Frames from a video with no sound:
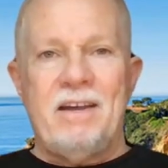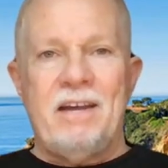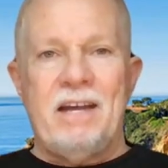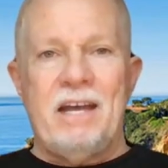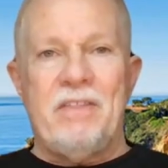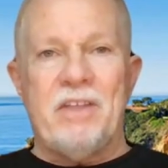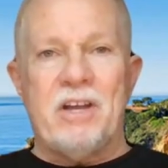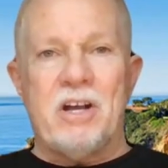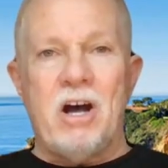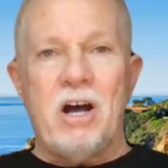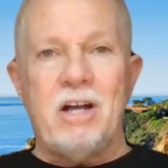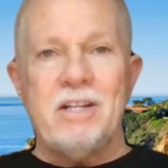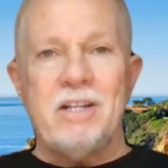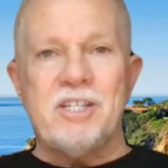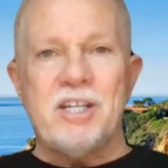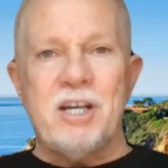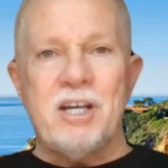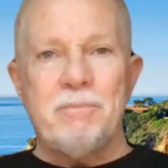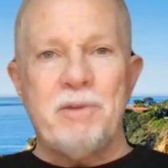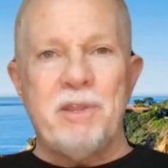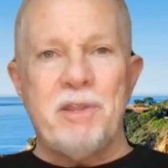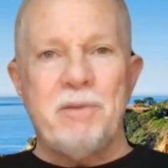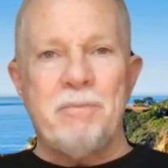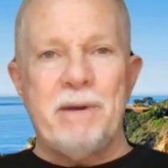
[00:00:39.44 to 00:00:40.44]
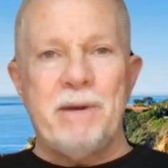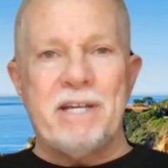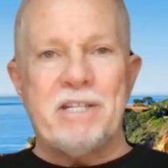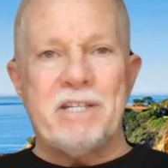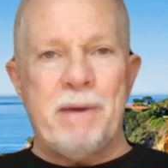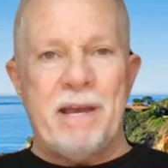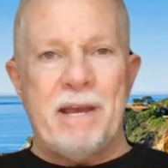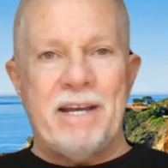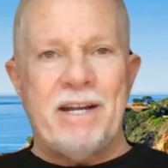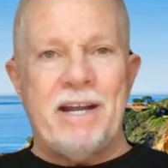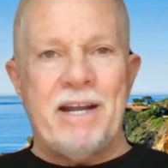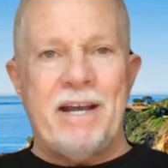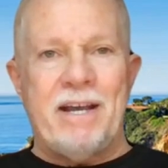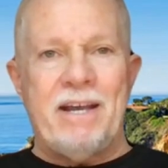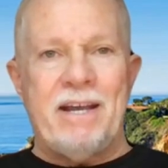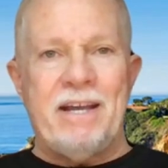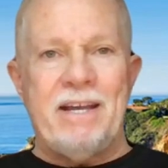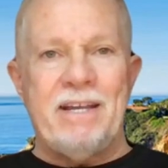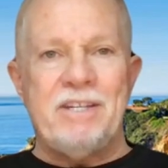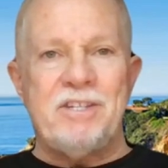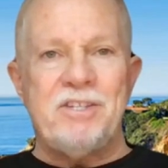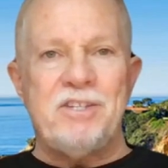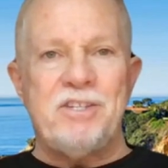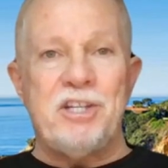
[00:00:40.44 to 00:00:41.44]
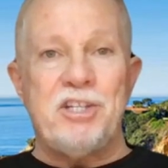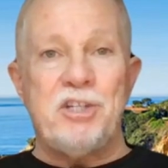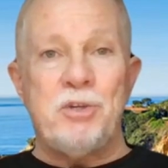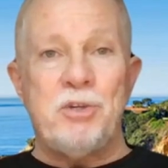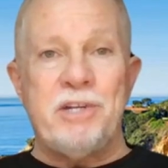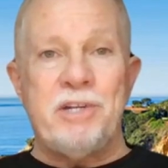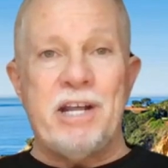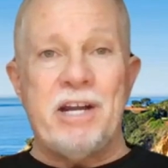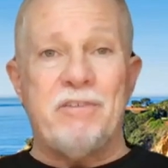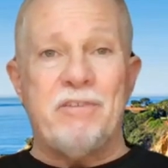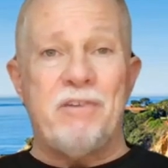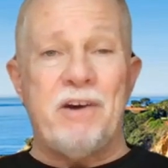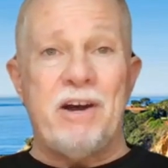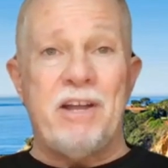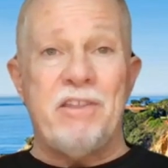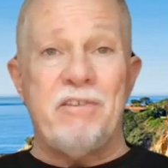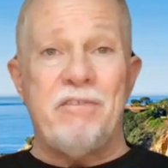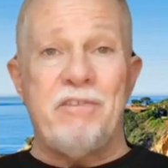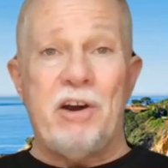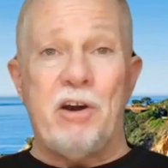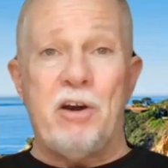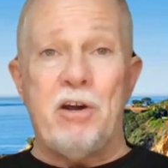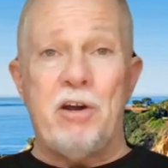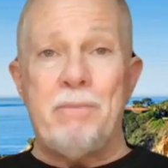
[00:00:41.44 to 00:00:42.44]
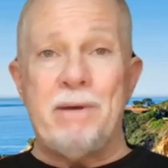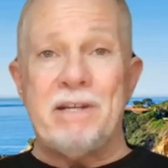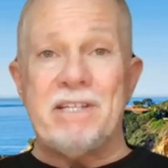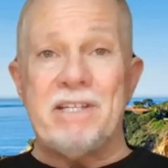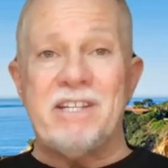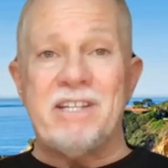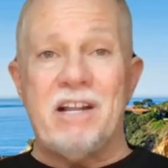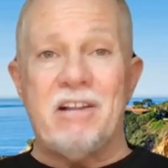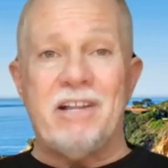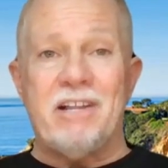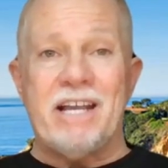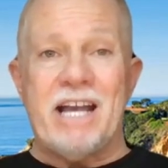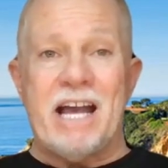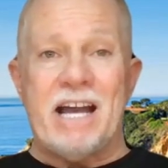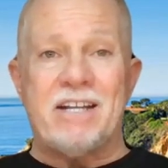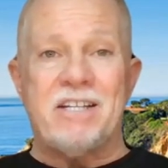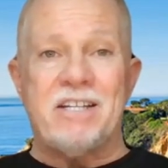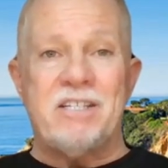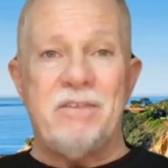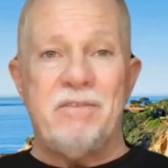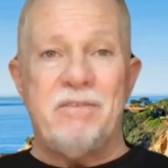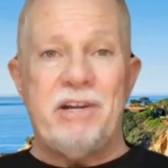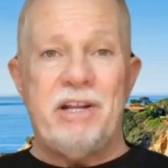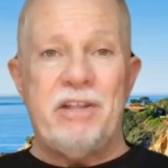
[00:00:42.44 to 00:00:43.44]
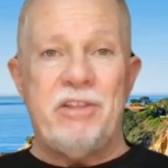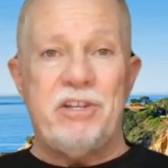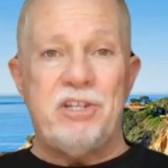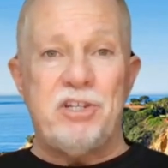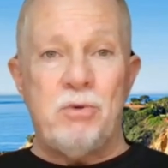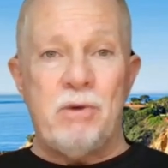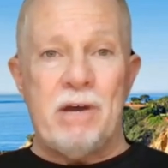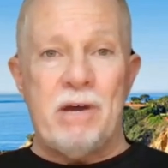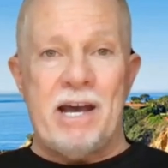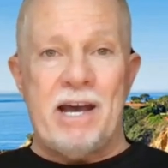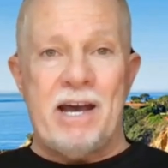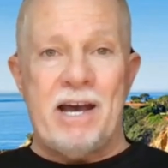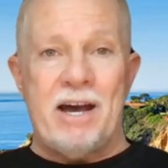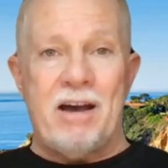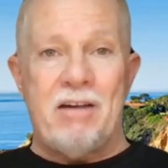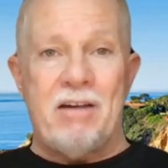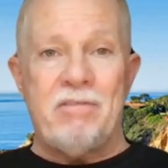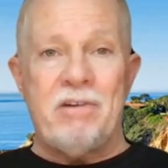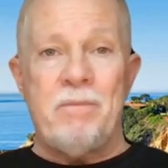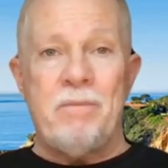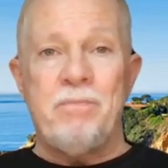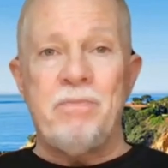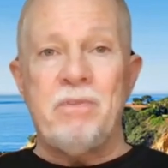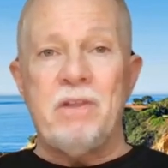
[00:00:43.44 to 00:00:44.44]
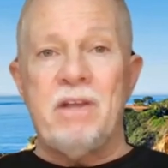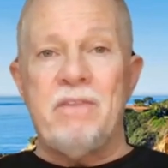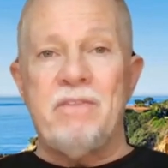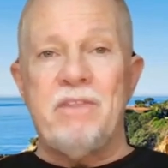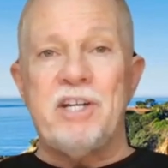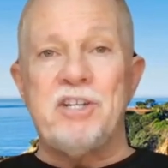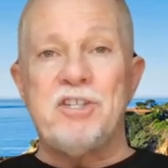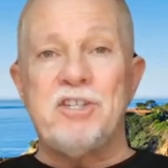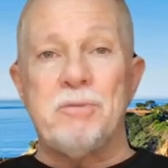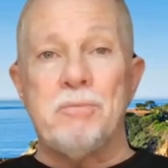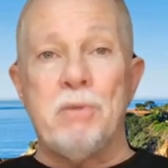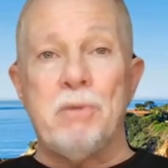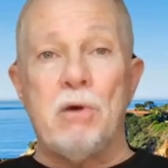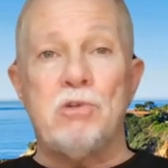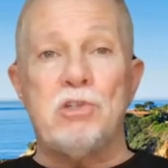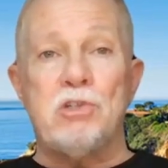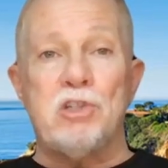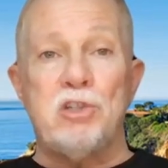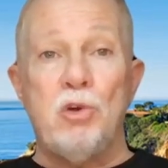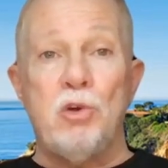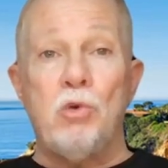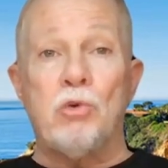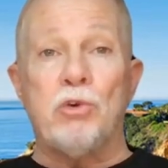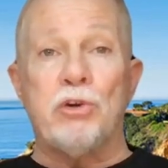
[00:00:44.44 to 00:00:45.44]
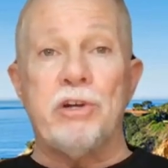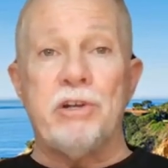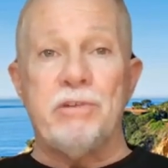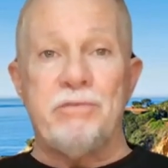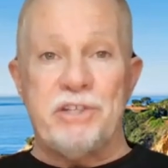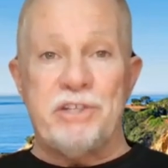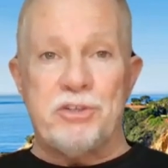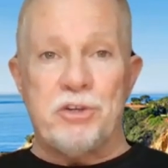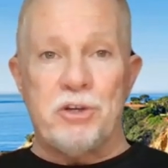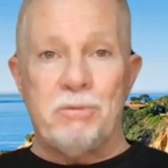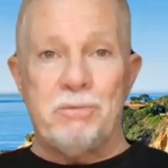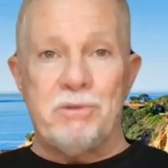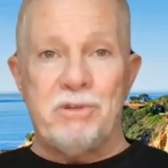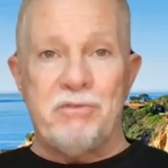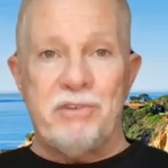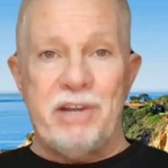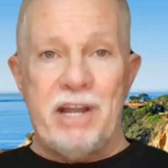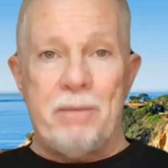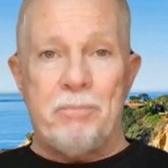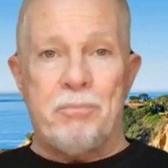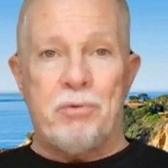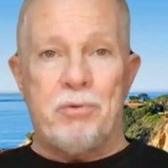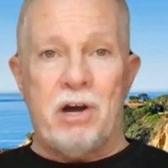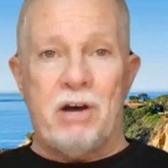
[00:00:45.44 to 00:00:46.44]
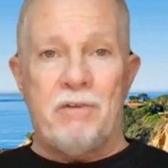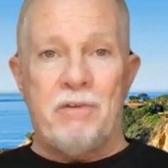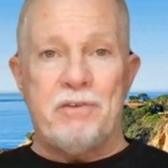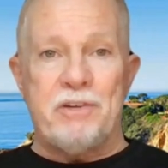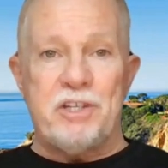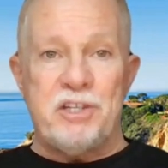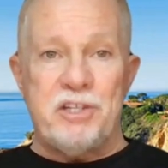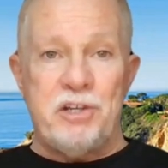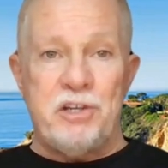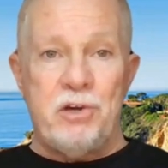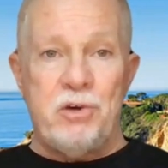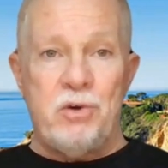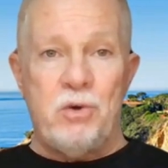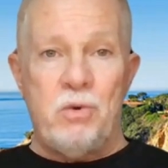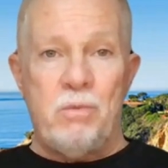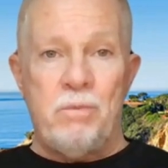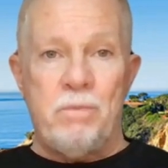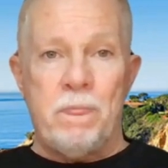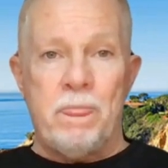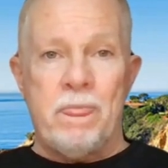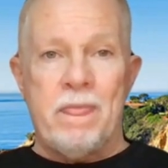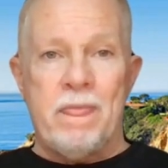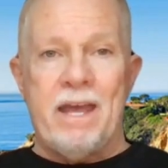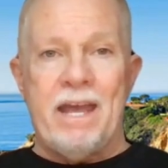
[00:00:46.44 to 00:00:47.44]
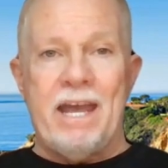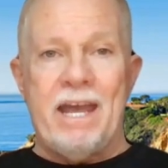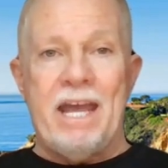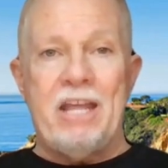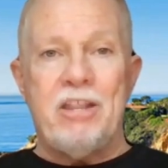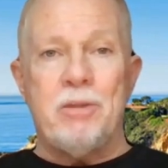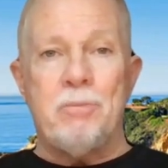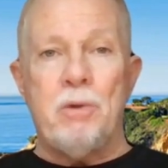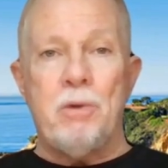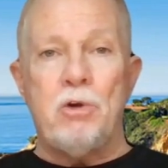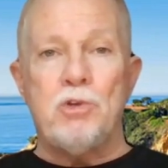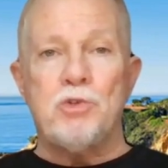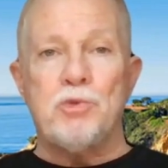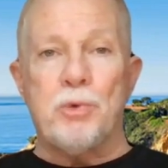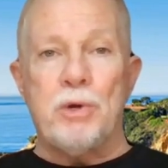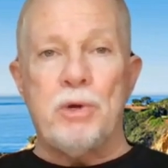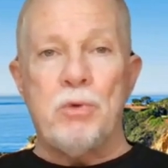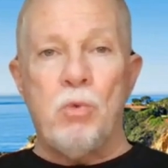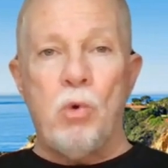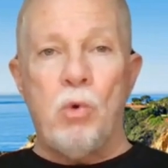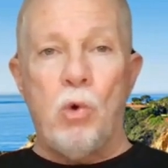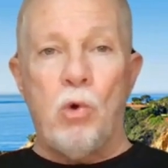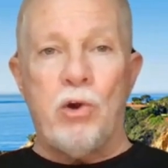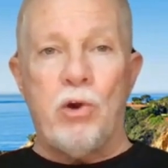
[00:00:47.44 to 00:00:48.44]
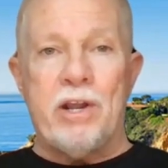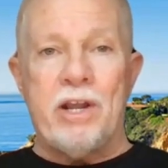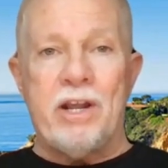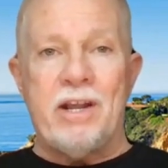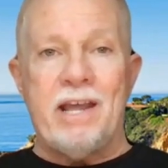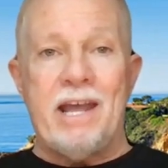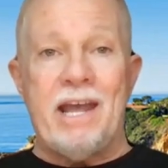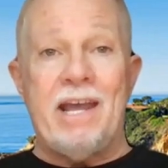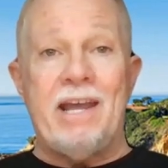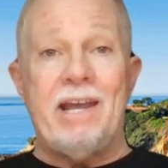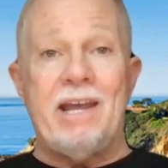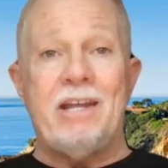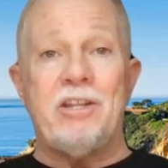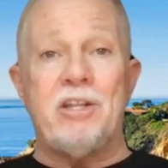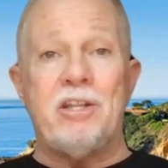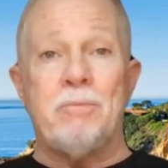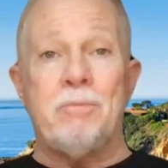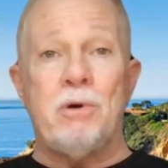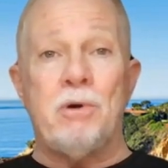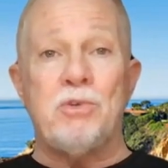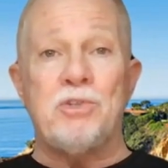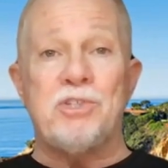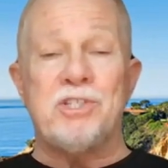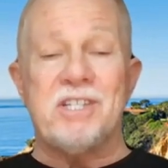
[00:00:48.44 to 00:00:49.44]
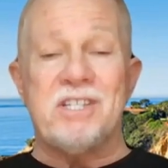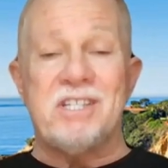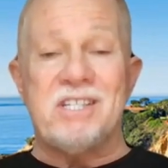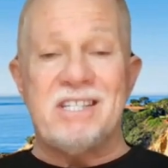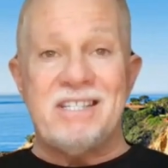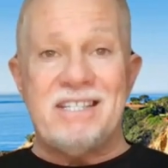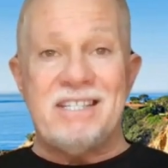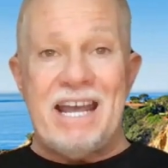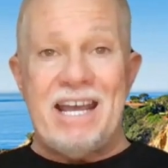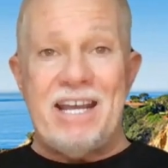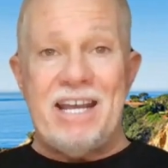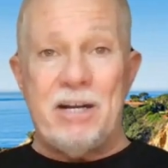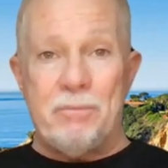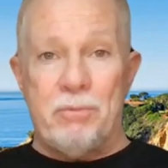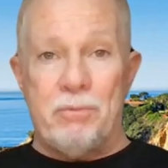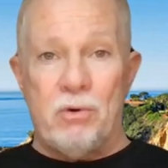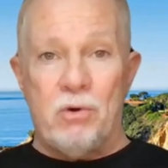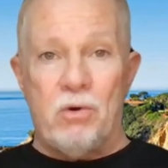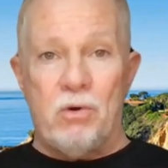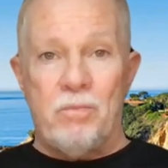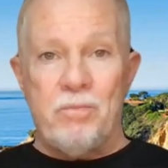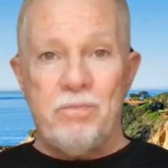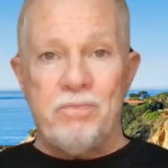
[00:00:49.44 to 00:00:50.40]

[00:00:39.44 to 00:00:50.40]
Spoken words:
And the concept of the best payday is that you identify the very best-selling activity that you have that is the most lucrative in terms of net profit to you and the most rewarding and the most sustainable.